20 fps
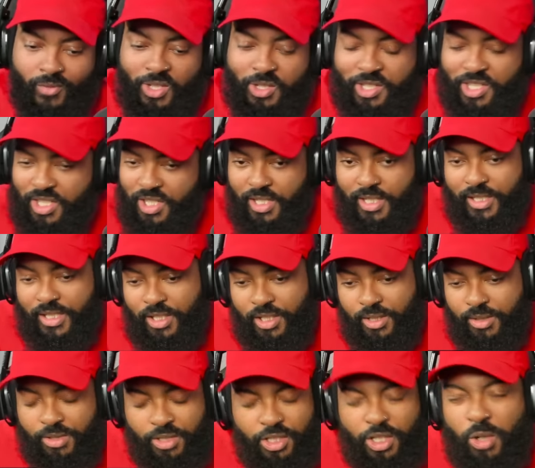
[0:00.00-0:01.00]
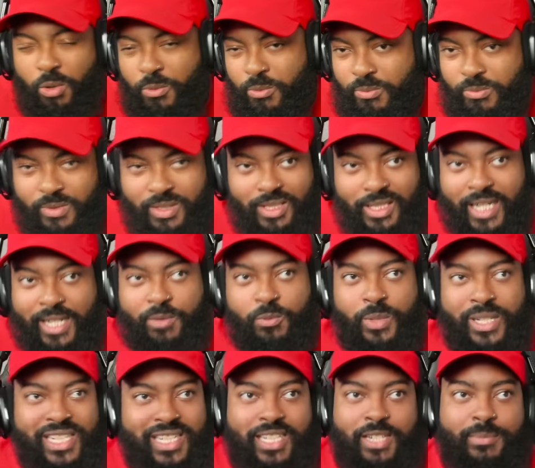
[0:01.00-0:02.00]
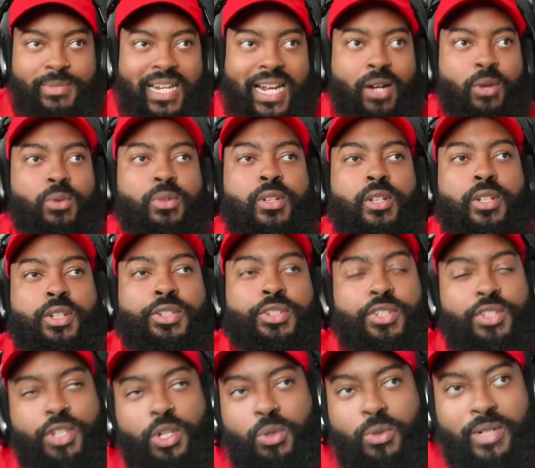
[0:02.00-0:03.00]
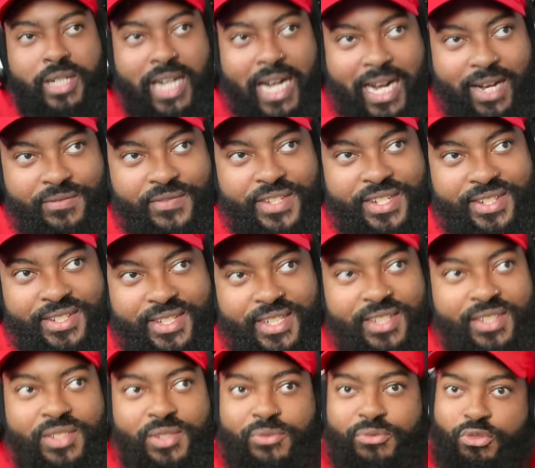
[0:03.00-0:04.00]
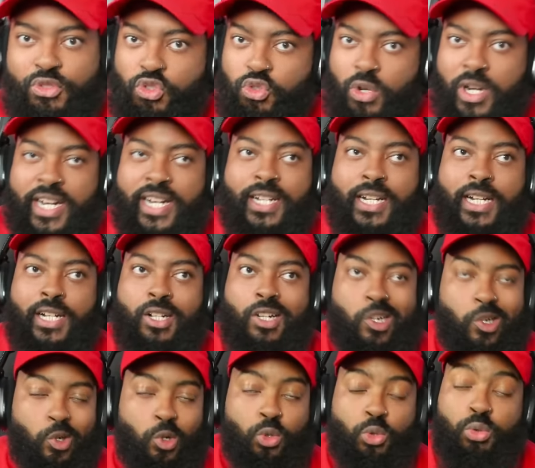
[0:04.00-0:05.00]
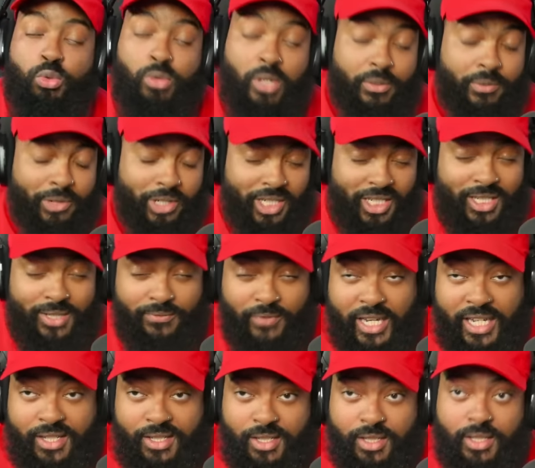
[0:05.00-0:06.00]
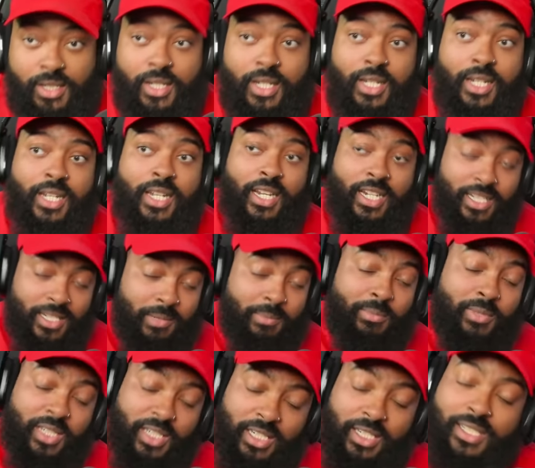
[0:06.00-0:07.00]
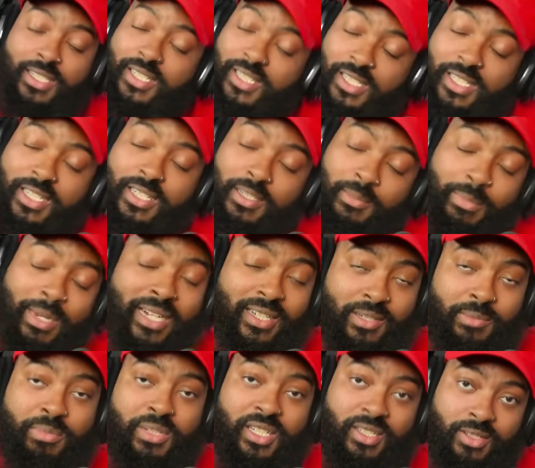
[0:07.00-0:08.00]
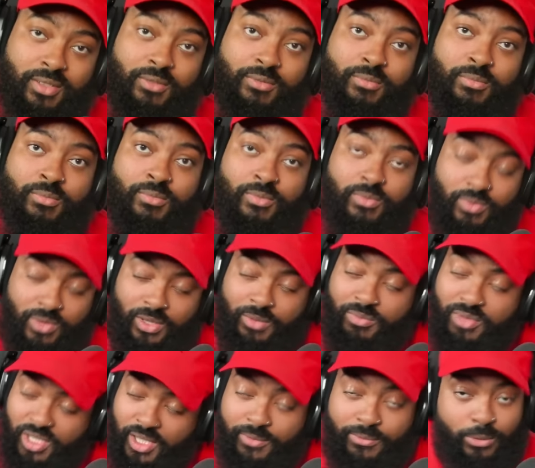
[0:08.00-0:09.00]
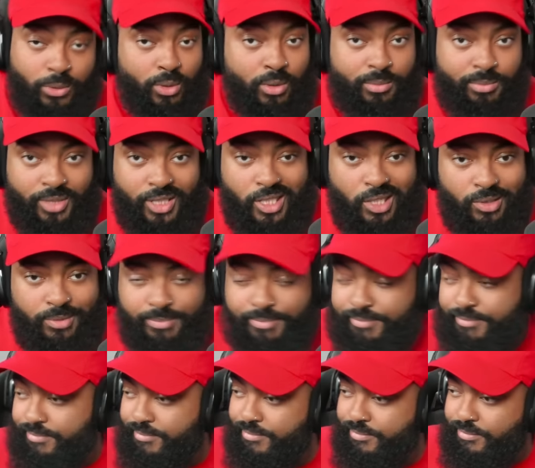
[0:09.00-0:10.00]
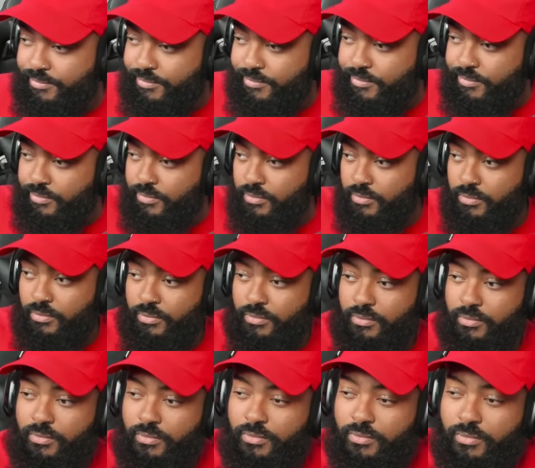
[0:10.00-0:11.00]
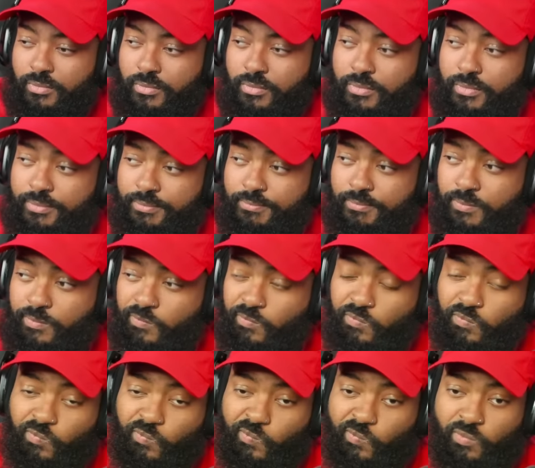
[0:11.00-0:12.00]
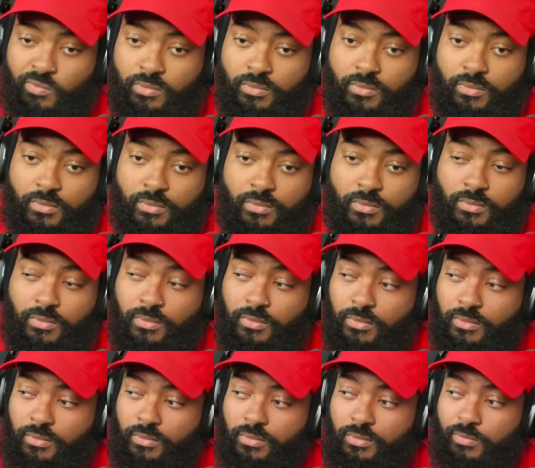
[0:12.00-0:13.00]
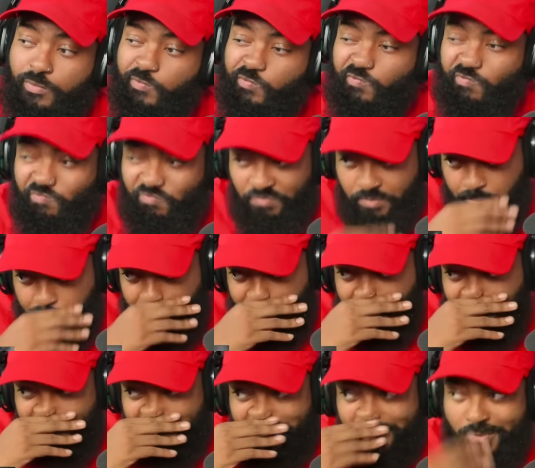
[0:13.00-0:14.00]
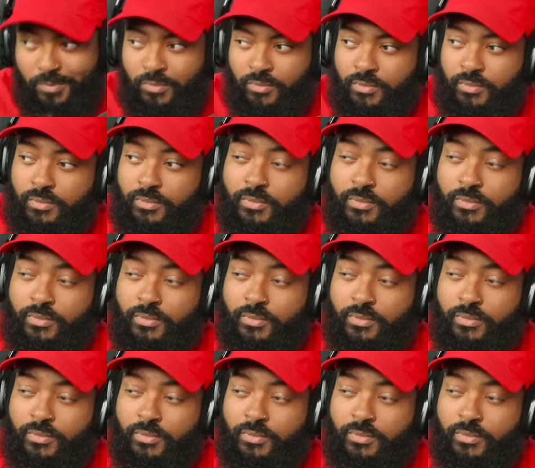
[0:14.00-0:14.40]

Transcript: you, you you don't, like, when he comes out, you don't have this sense of dread. Like, uh oh, whoever he's facing, it's a it's it's about to be some some shit for him. You know. Matches and the overall presentation just has not been good. You can make the